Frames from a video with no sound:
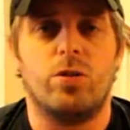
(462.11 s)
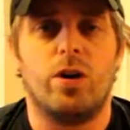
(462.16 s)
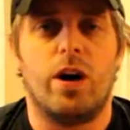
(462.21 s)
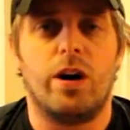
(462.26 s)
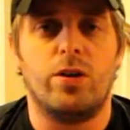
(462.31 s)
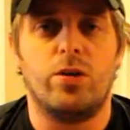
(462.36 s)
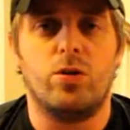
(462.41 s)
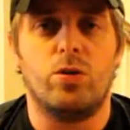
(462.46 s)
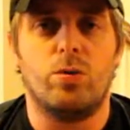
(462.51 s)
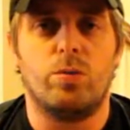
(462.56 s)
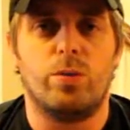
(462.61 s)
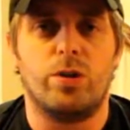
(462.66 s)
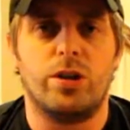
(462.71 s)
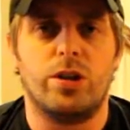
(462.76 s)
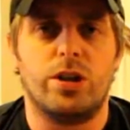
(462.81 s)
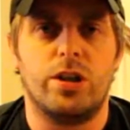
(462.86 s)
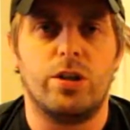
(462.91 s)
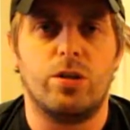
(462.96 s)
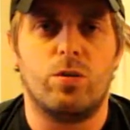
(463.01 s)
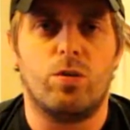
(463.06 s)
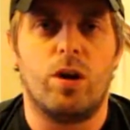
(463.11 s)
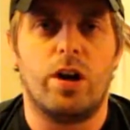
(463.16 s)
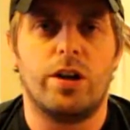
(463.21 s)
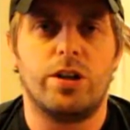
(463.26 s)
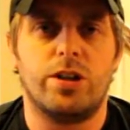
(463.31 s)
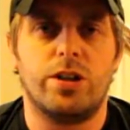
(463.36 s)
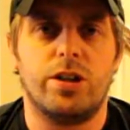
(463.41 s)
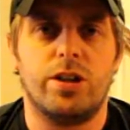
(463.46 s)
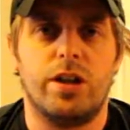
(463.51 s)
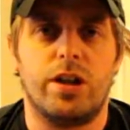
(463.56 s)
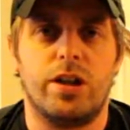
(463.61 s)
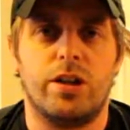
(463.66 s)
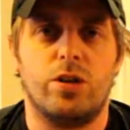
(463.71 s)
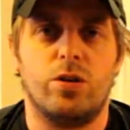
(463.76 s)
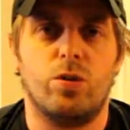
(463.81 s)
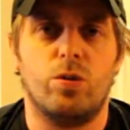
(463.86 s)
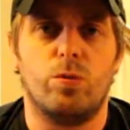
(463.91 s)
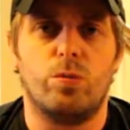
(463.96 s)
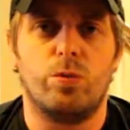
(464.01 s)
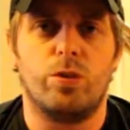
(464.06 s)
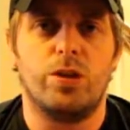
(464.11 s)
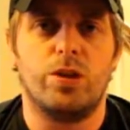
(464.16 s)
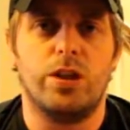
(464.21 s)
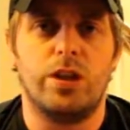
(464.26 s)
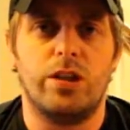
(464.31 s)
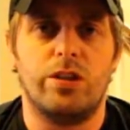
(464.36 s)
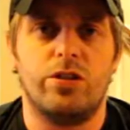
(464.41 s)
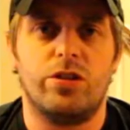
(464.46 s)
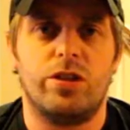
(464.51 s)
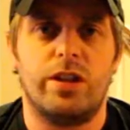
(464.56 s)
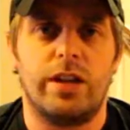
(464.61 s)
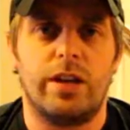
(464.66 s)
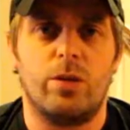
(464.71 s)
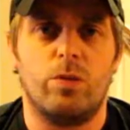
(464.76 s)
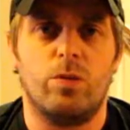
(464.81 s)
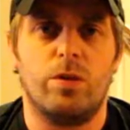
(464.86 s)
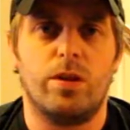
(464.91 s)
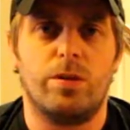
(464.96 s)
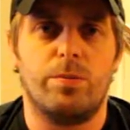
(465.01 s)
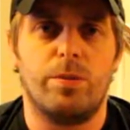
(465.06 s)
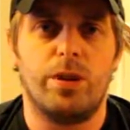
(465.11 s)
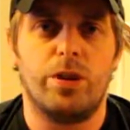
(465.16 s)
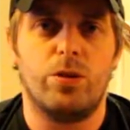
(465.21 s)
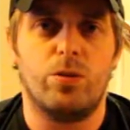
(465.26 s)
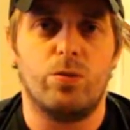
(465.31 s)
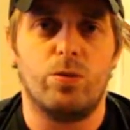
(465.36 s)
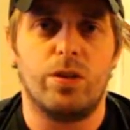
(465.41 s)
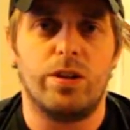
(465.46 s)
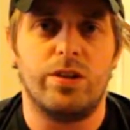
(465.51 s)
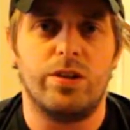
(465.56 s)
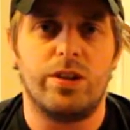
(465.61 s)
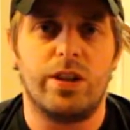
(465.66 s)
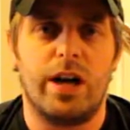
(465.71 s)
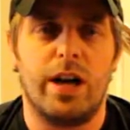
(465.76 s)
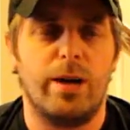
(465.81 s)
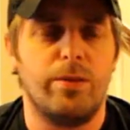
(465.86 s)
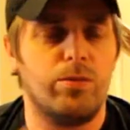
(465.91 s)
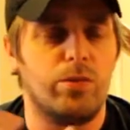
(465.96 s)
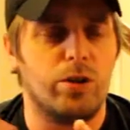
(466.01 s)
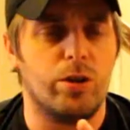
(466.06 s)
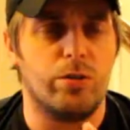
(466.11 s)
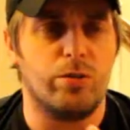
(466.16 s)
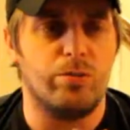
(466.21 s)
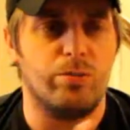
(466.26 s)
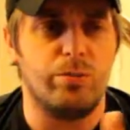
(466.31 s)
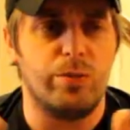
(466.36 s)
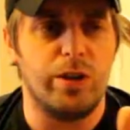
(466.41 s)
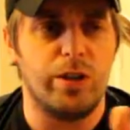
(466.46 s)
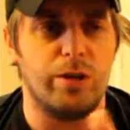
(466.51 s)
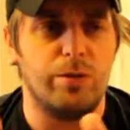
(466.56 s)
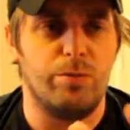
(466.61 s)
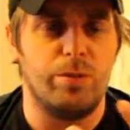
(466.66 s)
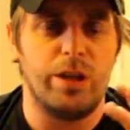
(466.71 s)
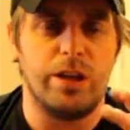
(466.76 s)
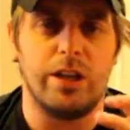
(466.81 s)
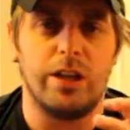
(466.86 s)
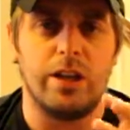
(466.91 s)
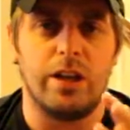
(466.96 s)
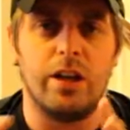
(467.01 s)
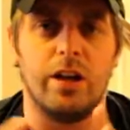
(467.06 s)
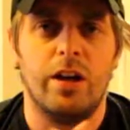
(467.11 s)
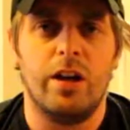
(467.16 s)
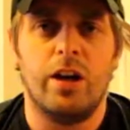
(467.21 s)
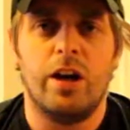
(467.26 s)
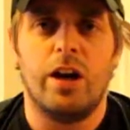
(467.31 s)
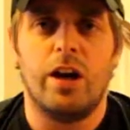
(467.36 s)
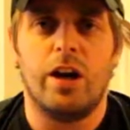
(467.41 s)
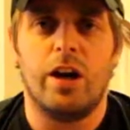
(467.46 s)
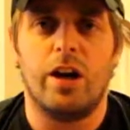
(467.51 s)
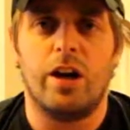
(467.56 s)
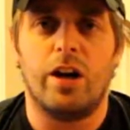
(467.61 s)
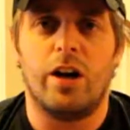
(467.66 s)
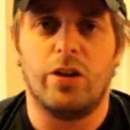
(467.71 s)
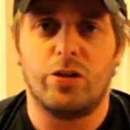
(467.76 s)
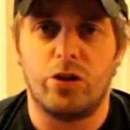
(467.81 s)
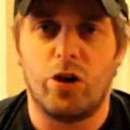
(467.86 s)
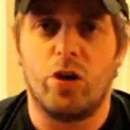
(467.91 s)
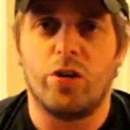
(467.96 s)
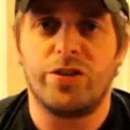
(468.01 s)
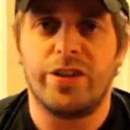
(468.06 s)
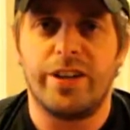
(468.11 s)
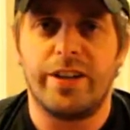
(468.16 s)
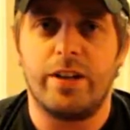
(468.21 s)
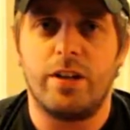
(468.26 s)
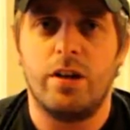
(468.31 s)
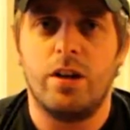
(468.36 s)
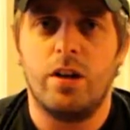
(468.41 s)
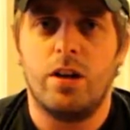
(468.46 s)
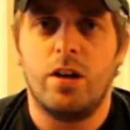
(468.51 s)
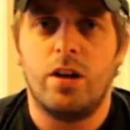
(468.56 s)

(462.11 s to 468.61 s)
I do appreciate you watching, and I do appreciate you sticking with me through these times of me being adulting.